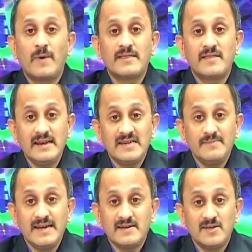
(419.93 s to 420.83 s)
1
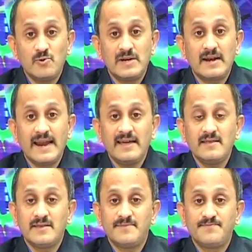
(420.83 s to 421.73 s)
centimeter unit
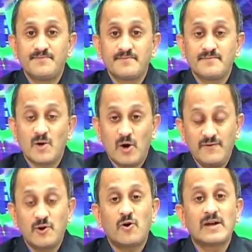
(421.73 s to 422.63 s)
length, or
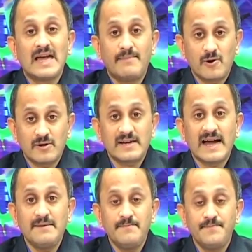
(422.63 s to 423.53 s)
if you are talking about
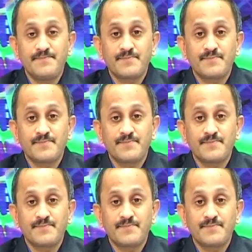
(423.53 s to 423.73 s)
time,